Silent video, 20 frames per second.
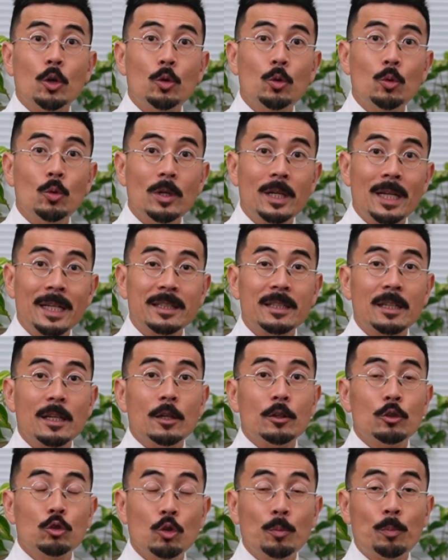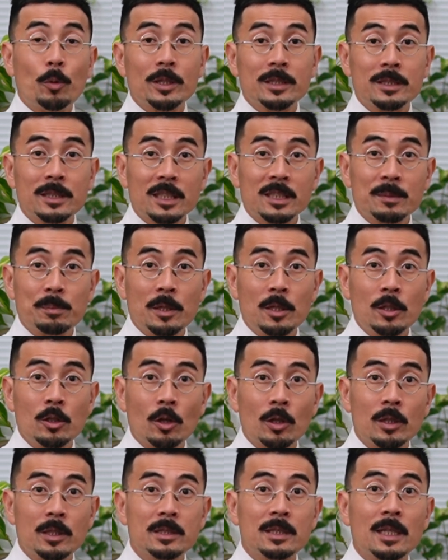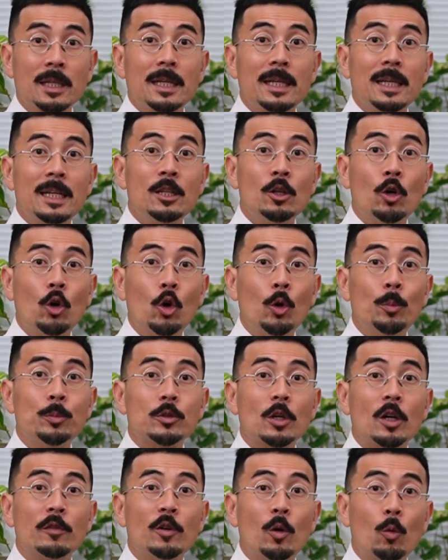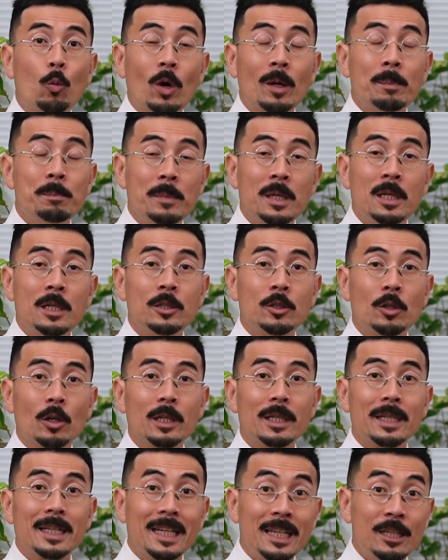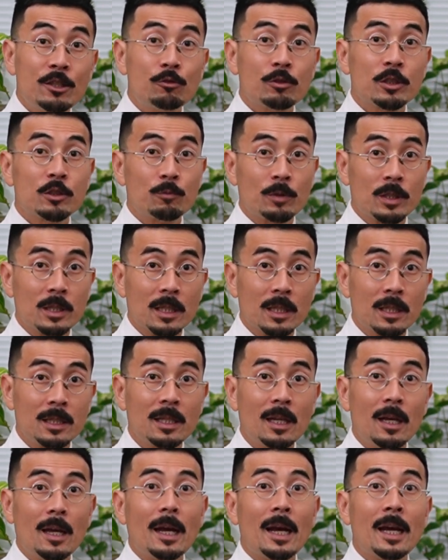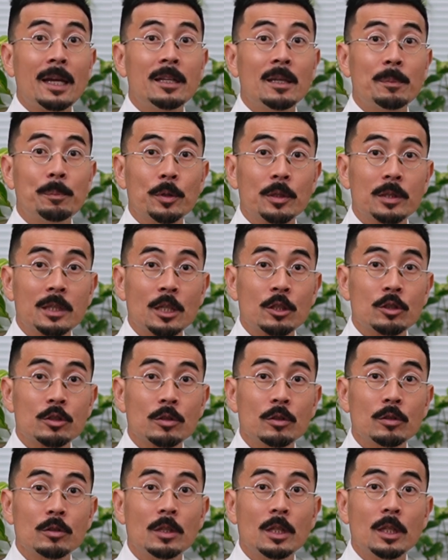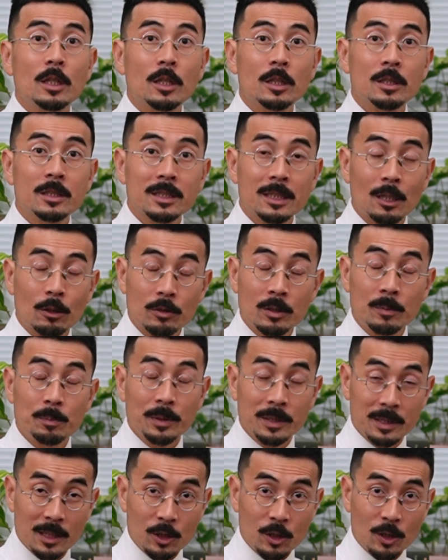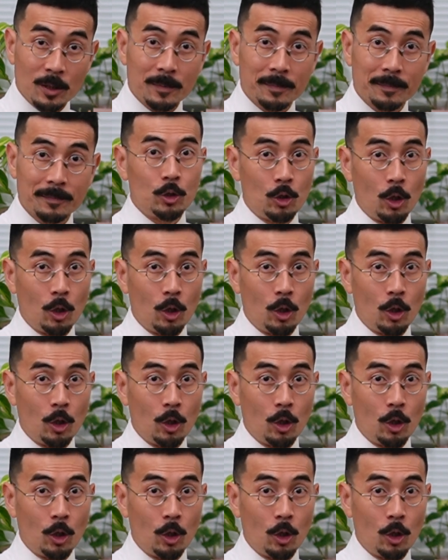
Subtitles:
who lent $2.6 million in hopes of a $1 million interest return and a potential consultant position.